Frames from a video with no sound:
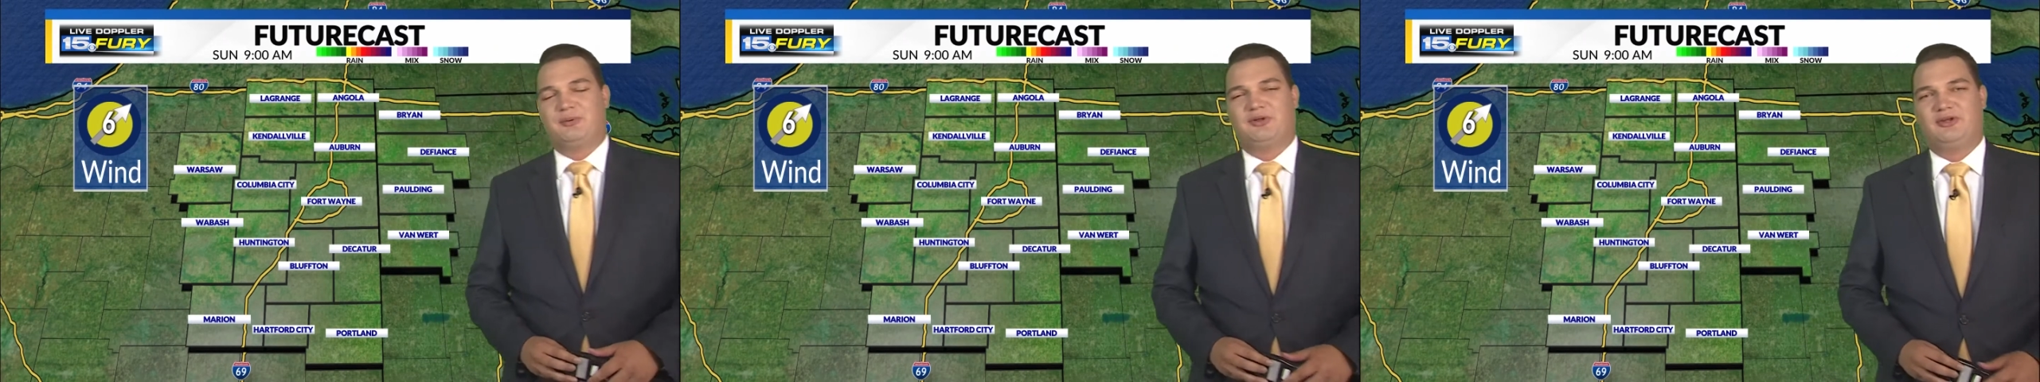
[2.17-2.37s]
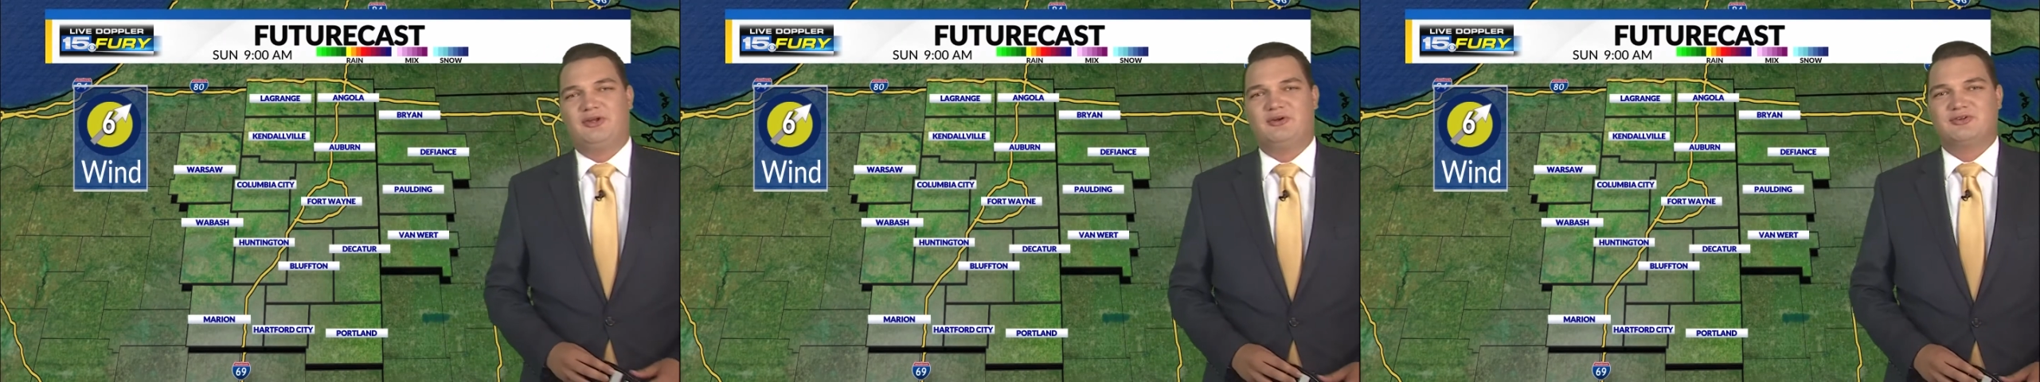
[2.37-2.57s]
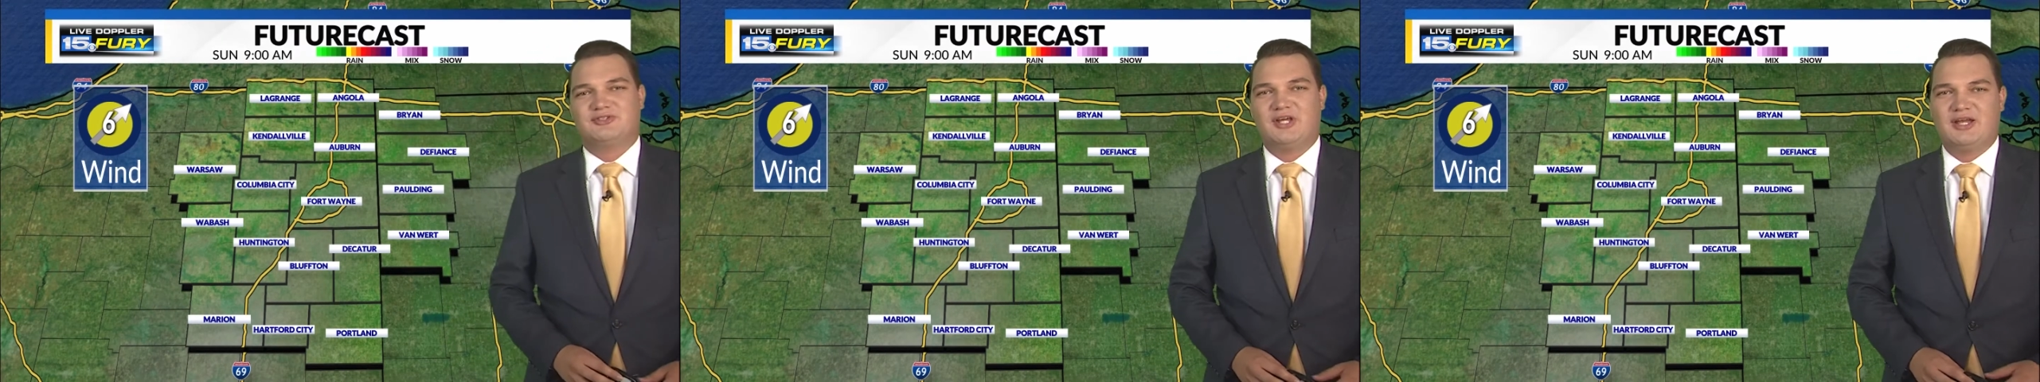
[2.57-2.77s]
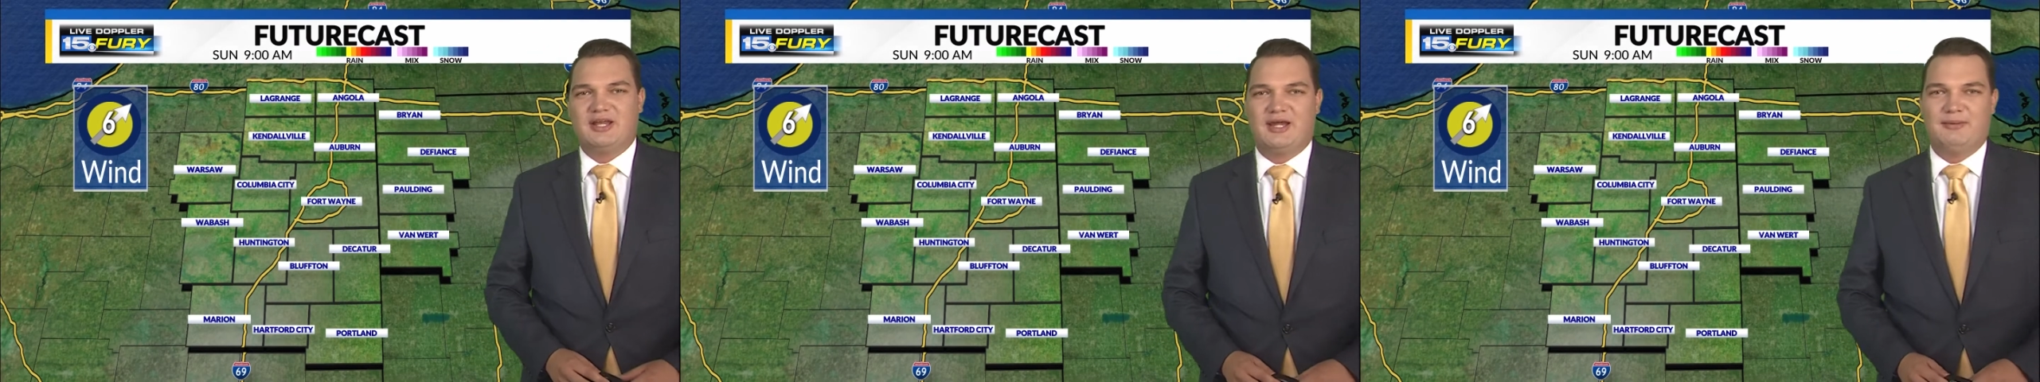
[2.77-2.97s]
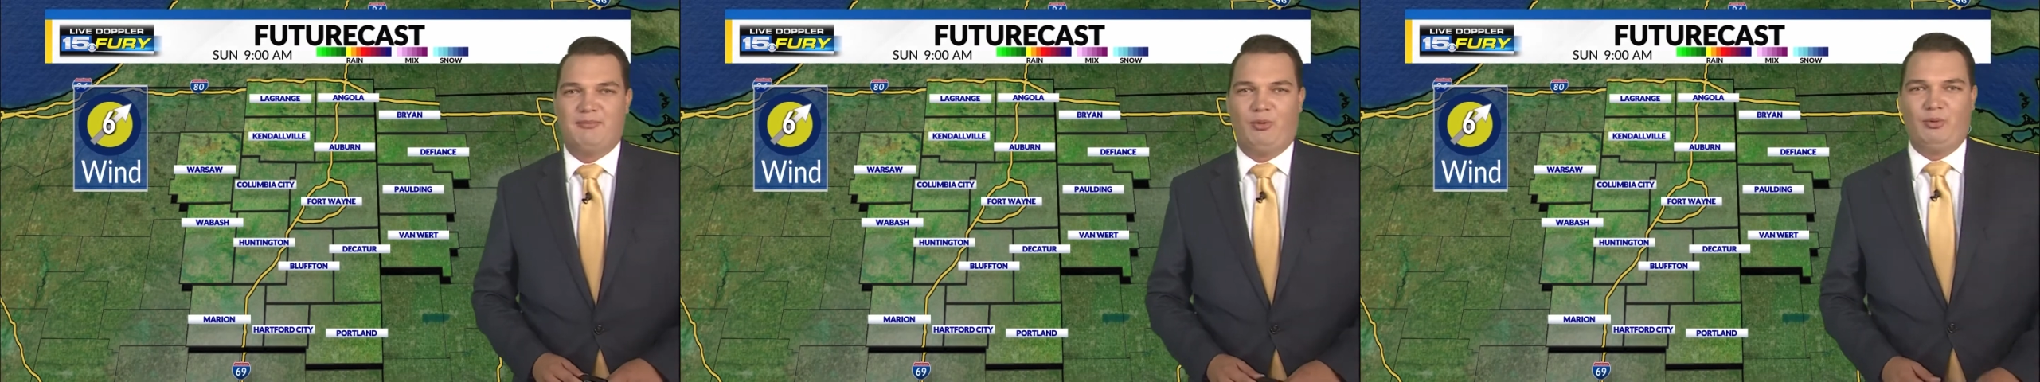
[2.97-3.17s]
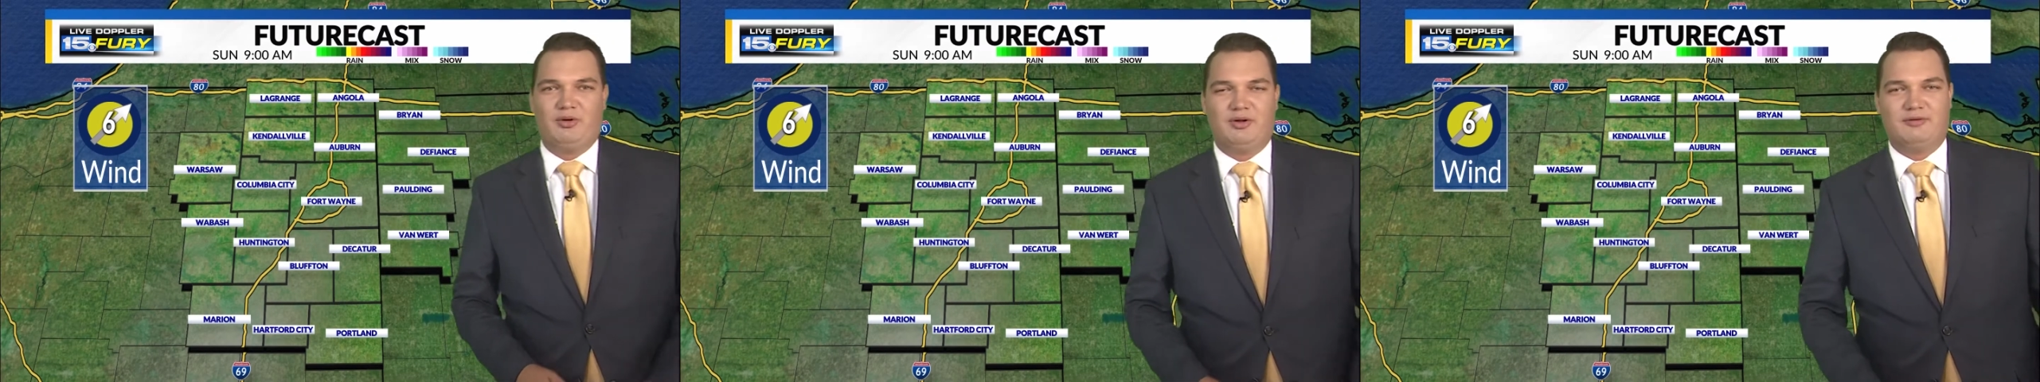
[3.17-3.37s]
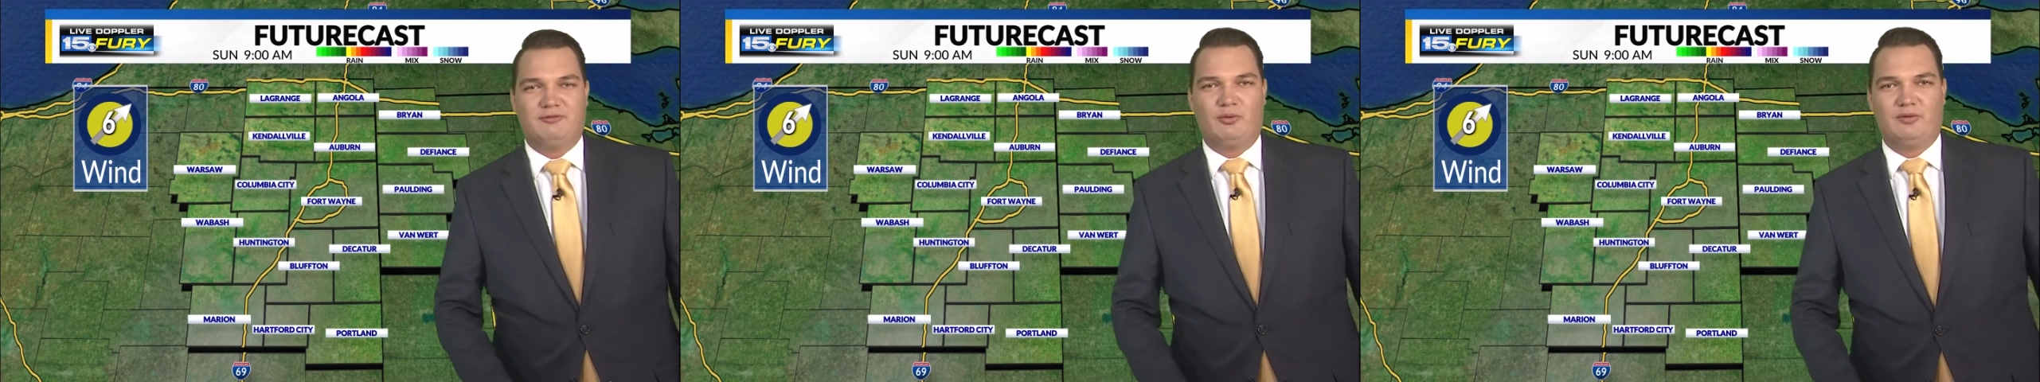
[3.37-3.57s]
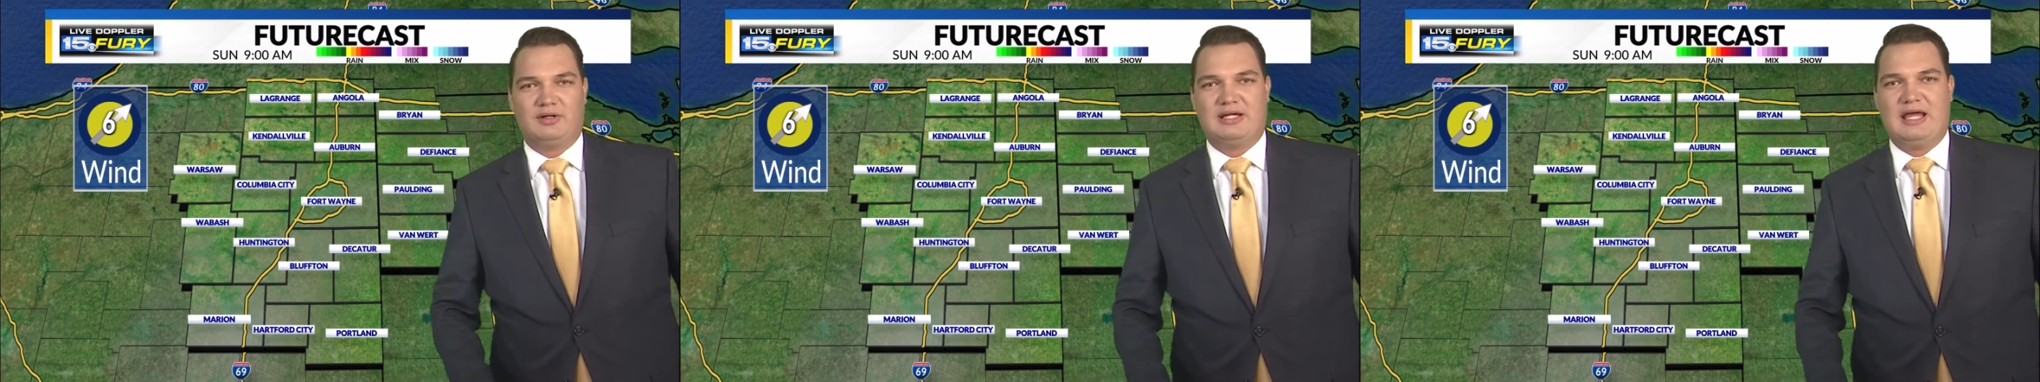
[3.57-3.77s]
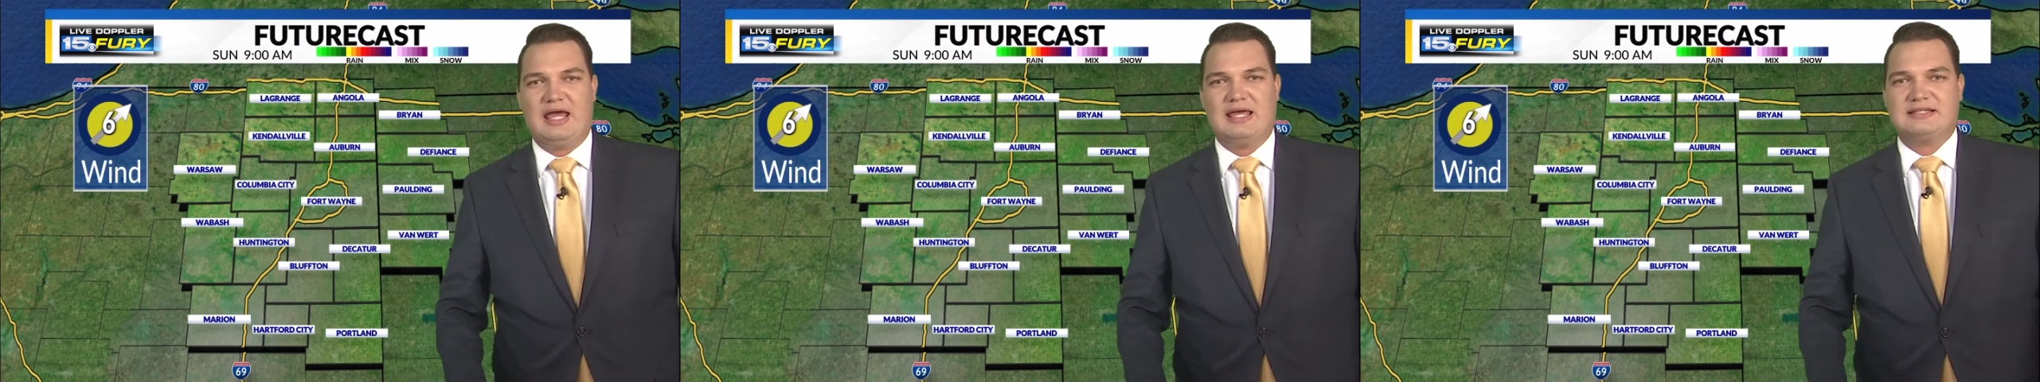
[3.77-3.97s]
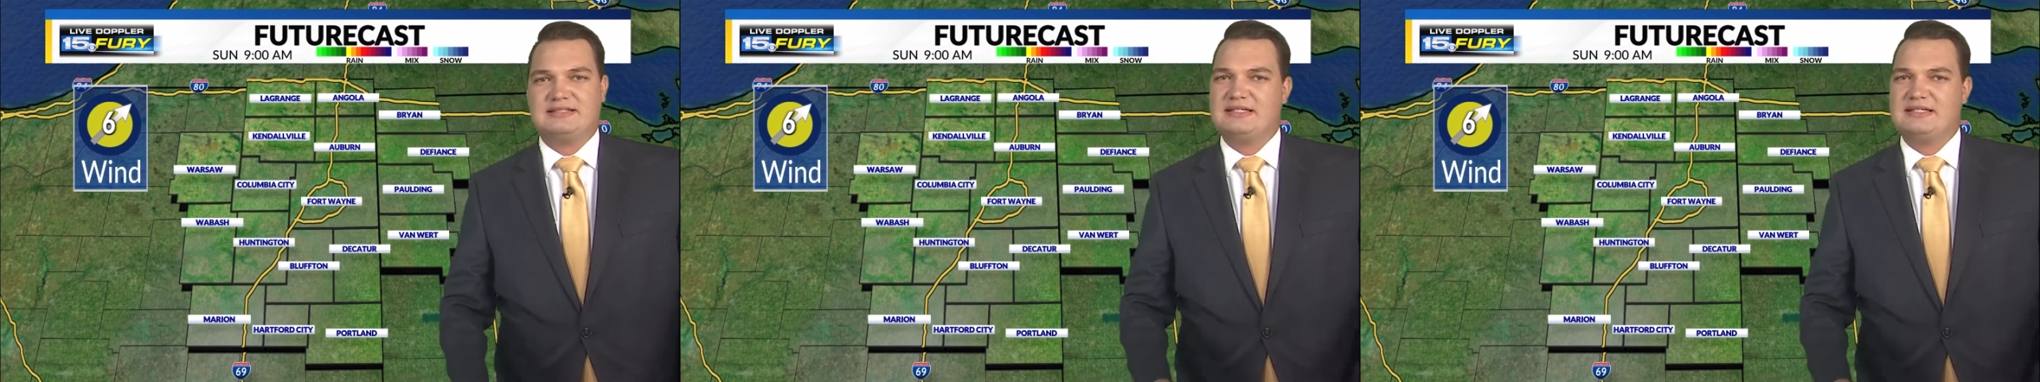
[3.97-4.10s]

we look at your Sunday morning forecast.